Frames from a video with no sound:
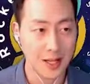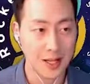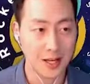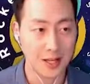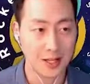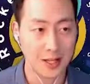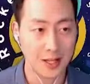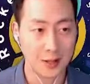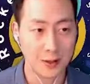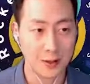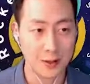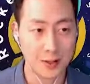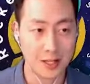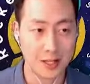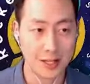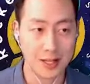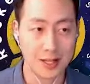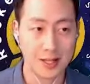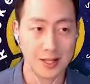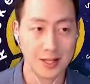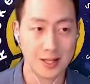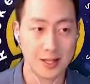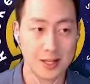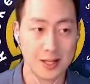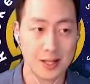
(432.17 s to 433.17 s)
The other thing
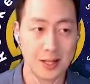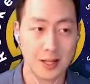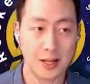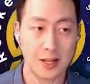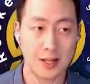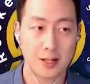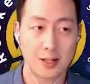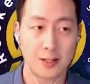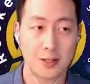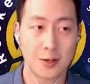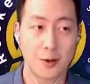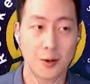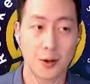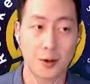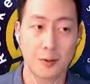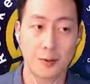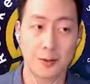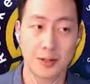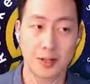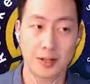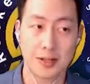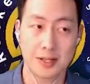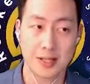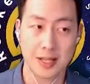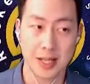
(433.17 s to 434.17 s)
is token
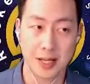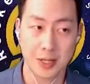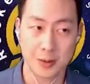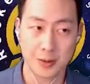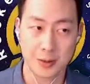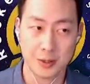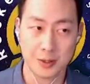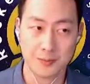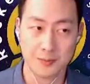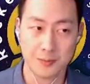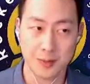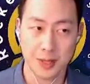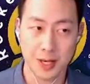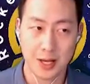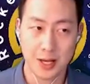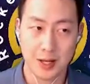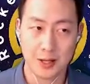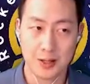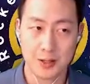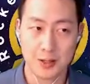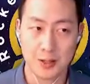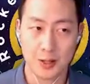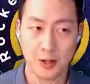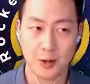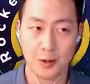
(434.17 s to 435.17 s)
release schedule.
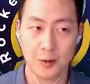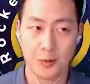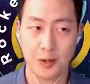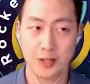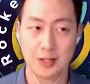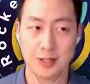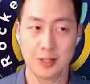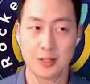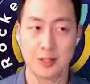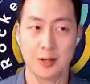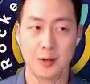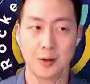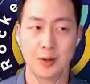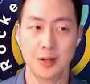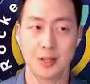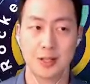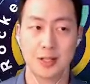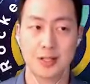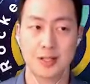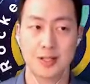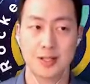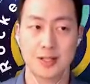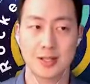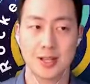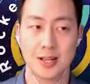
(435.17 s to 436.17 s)
So with the
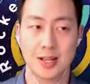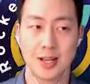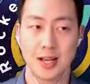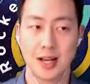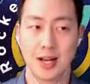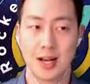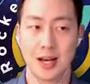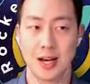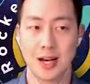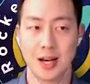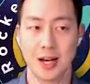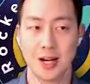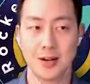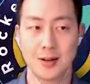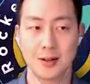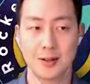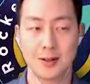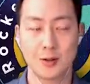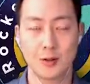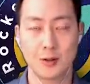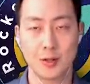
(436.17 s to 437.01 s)
tokens to